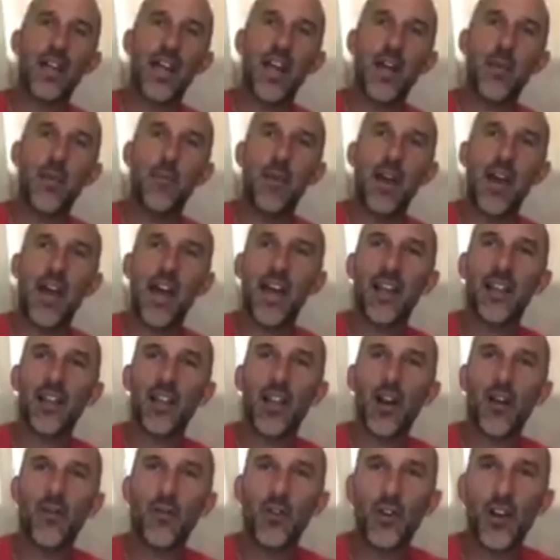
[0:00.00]
Amen.
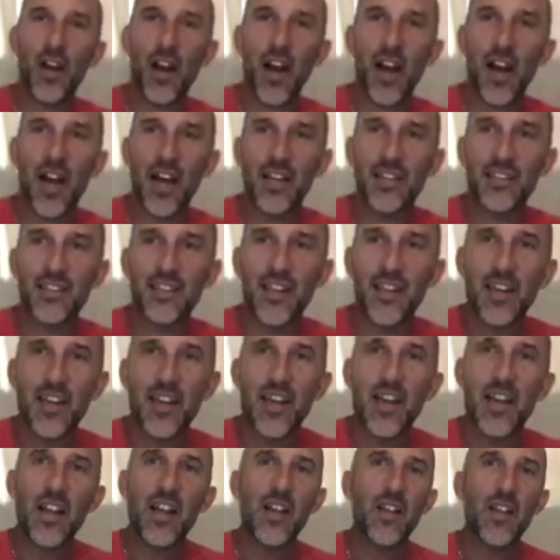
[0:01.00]
Love you guys.
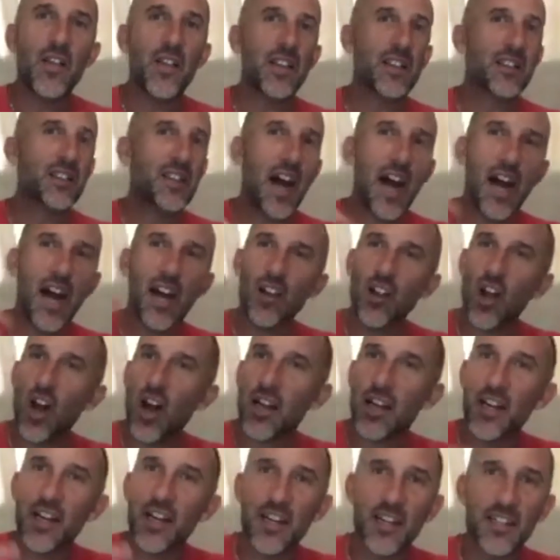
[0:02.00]
This
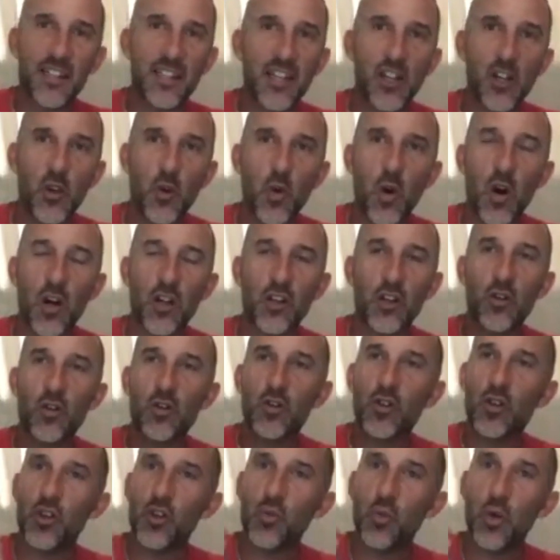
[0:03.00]
dialogue can continue on
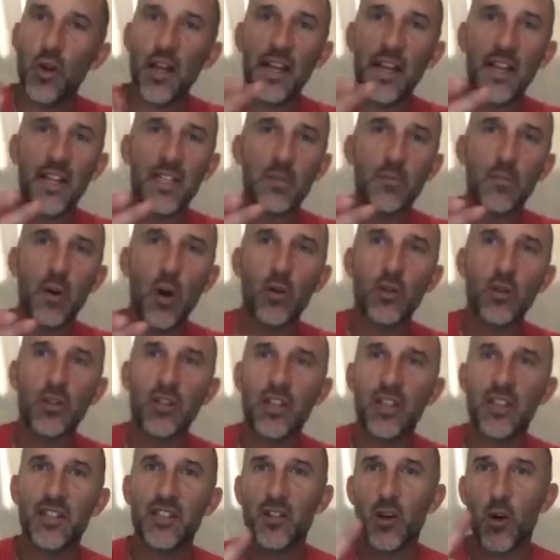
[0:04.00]
YouTube when it gets
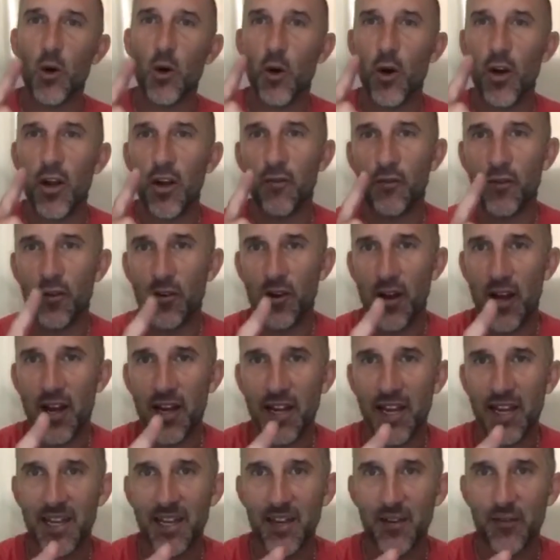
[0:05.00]
posted. So if you're not
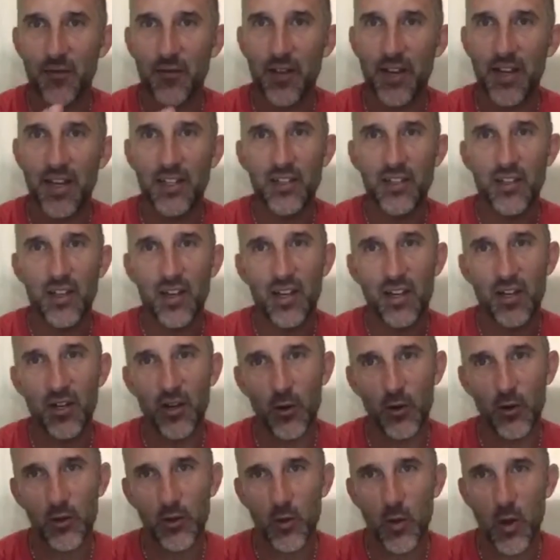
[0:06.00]
getting to finish,
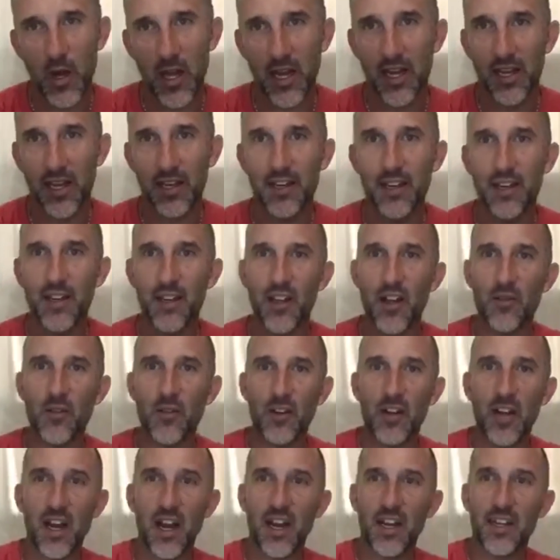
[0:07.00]
don't sweat it. Love you
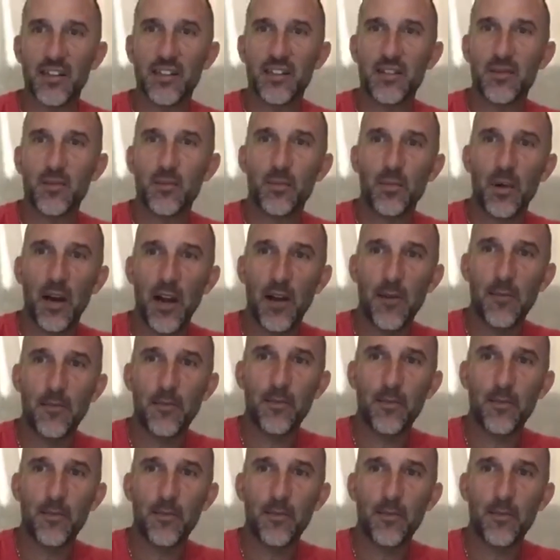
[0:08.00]
guys. Bye.